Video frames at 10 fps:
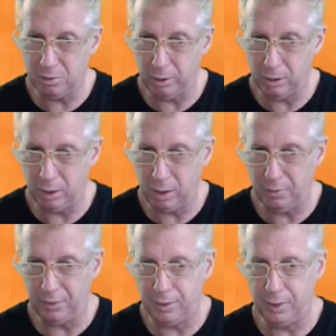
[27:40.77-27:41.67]
We don't
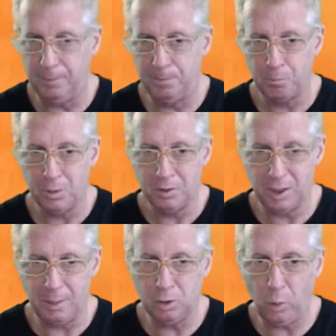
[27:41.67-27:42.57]
have
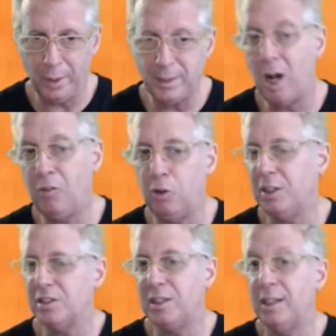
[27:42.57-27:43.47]
time to wait now for
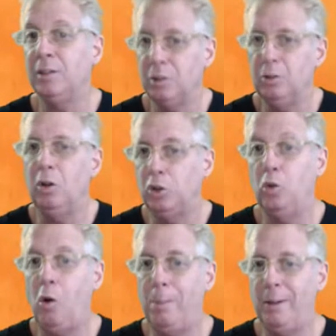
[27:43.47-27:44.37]
this thing to
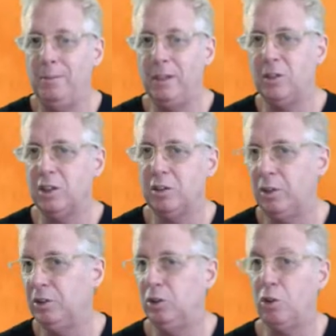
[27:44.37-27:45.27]
open, because it's
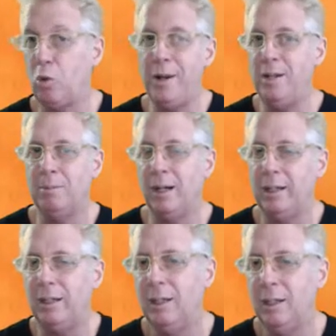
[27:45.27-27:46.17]
going to ruin my